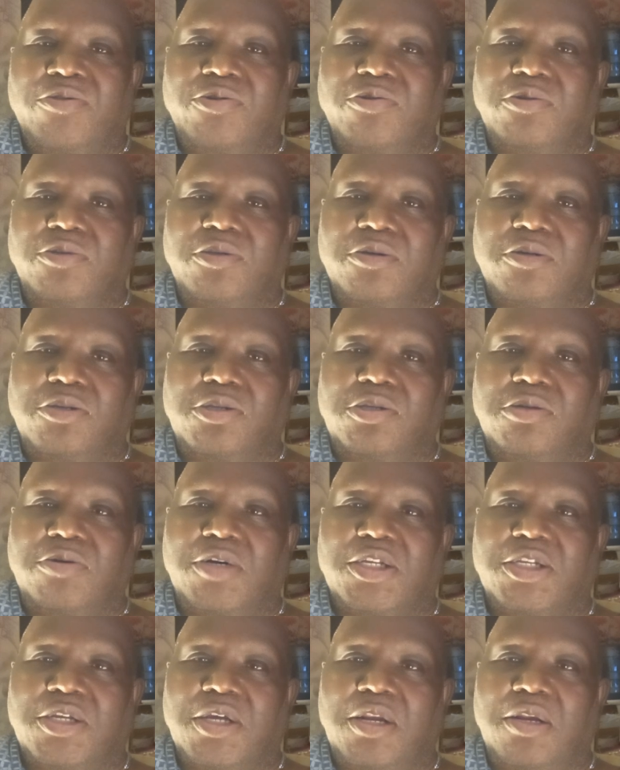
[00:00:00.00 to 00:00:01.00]
To those
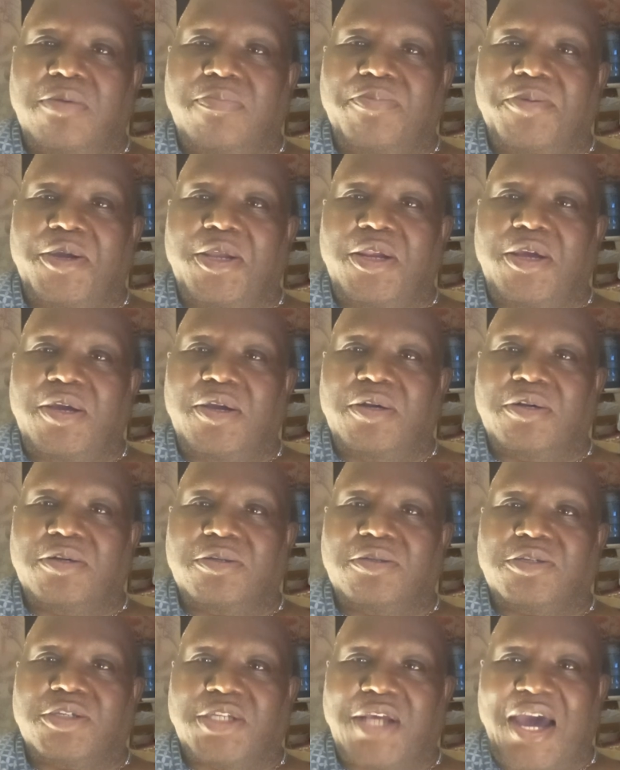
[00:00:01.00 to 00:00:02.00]
who are celebrating
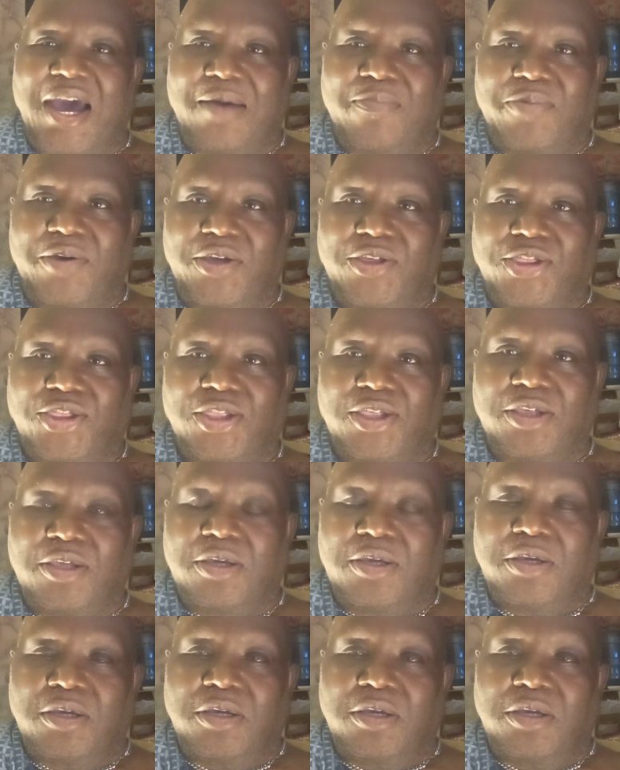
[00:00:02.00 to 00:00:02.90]
Sabbath,